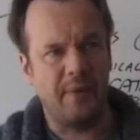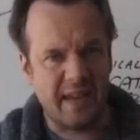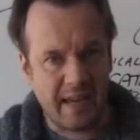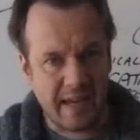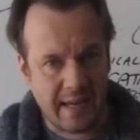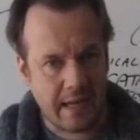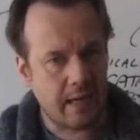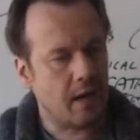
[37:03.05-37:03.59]

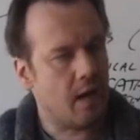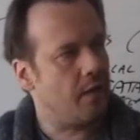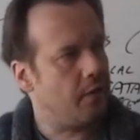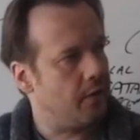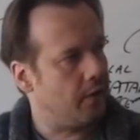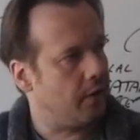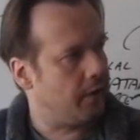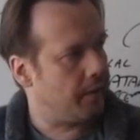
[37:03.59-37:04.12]
be
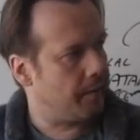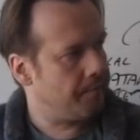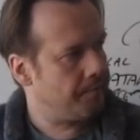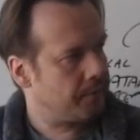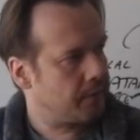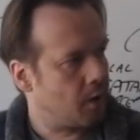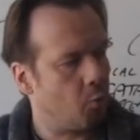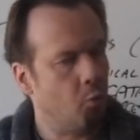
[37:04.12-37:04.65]

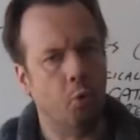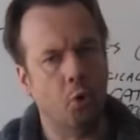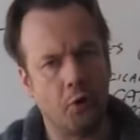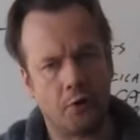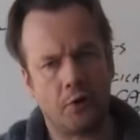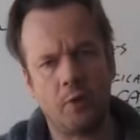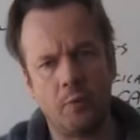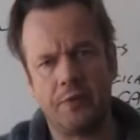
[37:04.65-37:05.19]
the
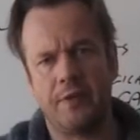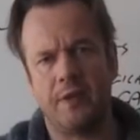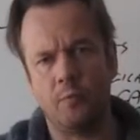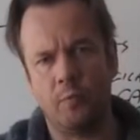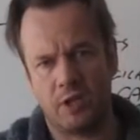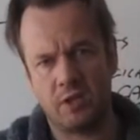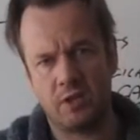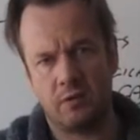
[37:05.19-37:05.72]
water
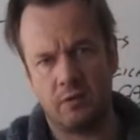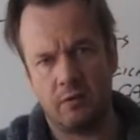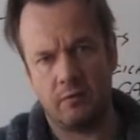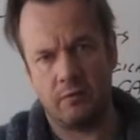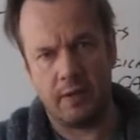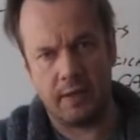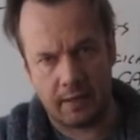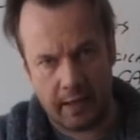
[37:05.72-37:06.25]
within which
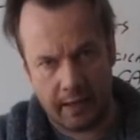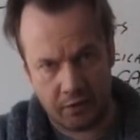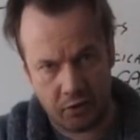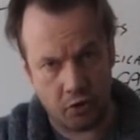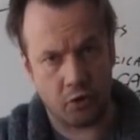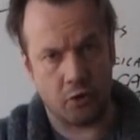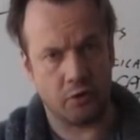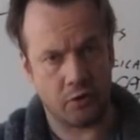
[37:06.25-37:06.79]

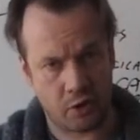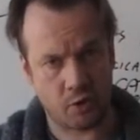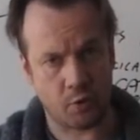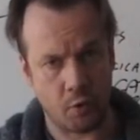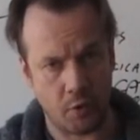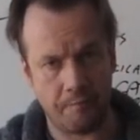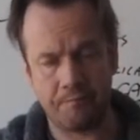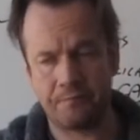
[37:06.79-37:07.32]
students
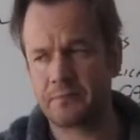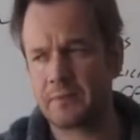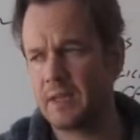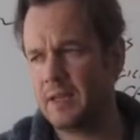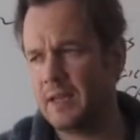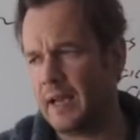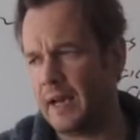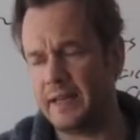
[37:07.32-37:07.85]
swim.
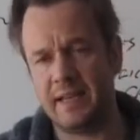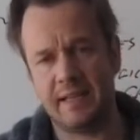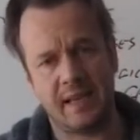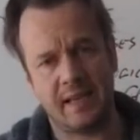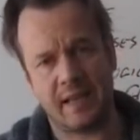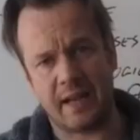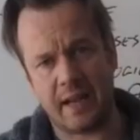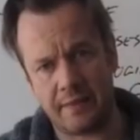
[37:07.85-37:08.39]
And he
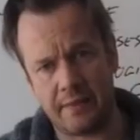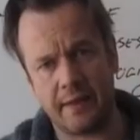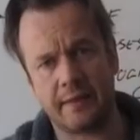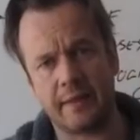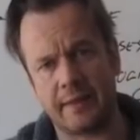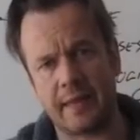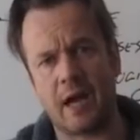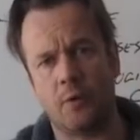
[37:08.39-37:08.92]
says, and I
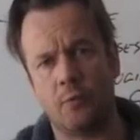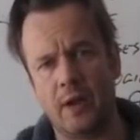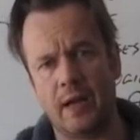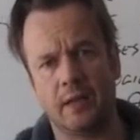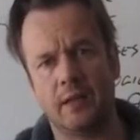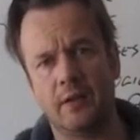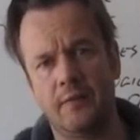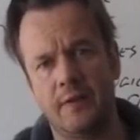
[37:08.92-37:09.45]
think that
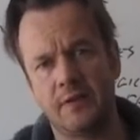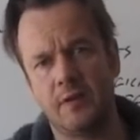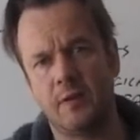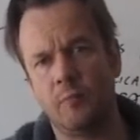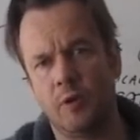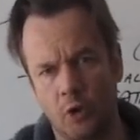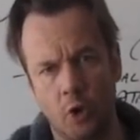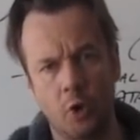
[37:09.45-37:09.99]

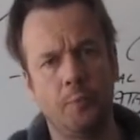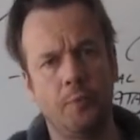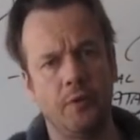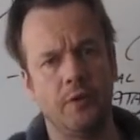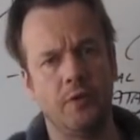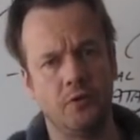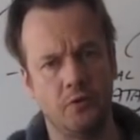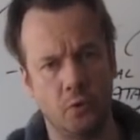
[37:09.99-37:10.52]
relativism will
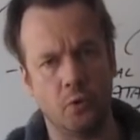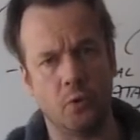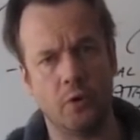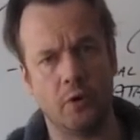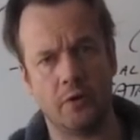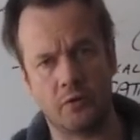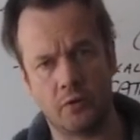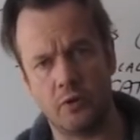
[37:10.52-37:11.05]
open the
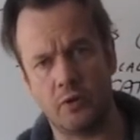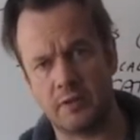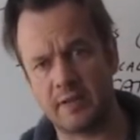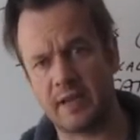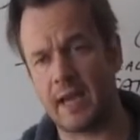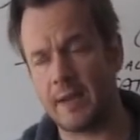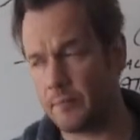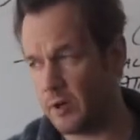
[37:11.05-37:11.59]
door to
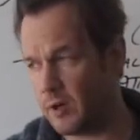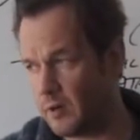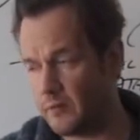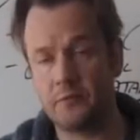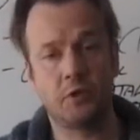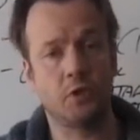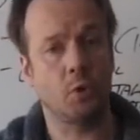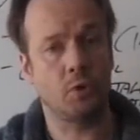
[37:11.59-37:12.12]
a type
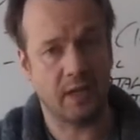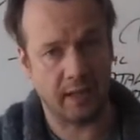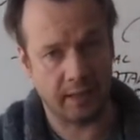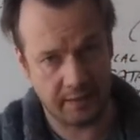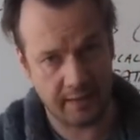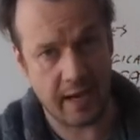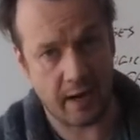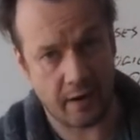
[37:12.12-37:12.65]
of
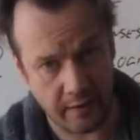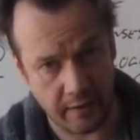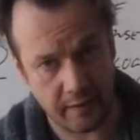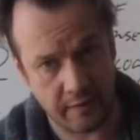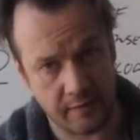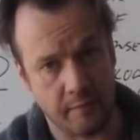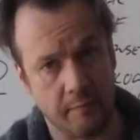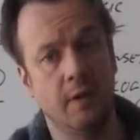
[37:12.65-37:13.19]

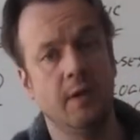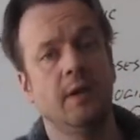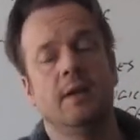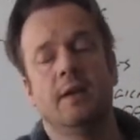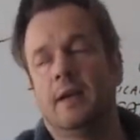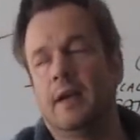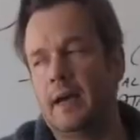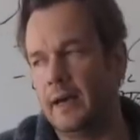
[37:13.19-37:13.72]
totalitarianism.
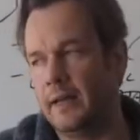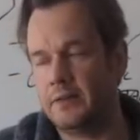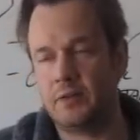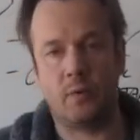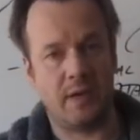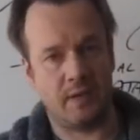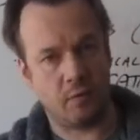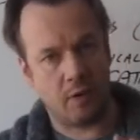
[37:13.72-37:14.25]

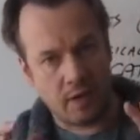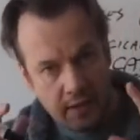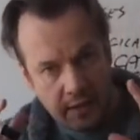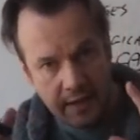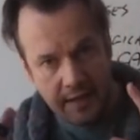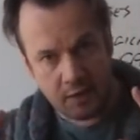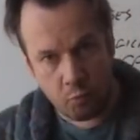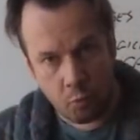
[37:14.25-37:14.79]
And so
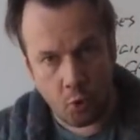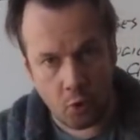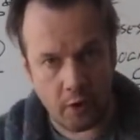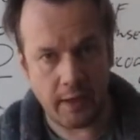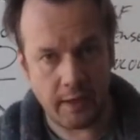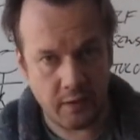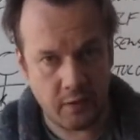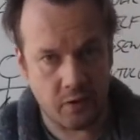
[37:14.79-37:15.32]
he's
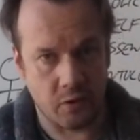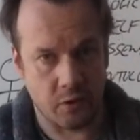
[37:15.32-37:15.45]
warning the